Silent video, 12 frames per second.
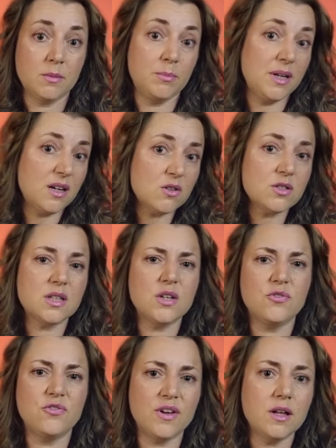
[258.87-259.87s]
because
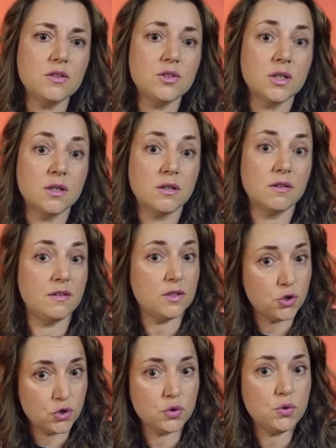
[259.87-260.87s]
he felt they
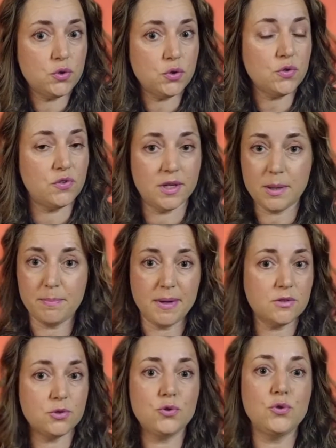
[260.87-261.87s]
should do their
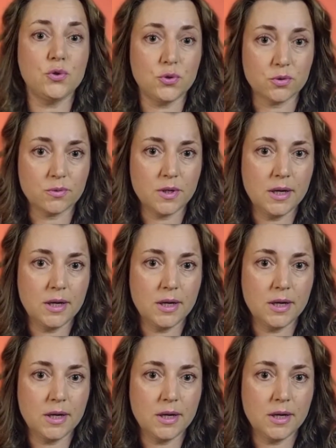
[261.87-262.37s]
best too,